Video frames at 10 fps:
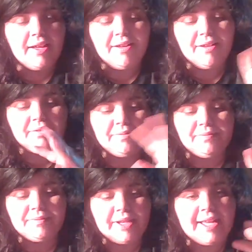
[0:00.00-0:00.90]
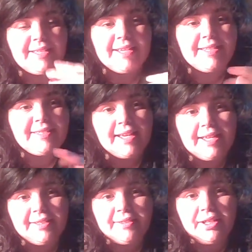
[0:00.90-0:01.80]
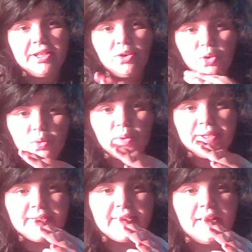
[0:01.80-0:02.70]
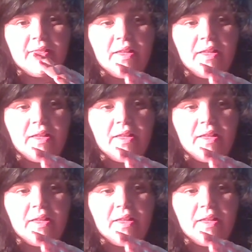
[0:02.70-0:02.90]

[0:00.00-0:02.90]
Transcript: As I said, they always sell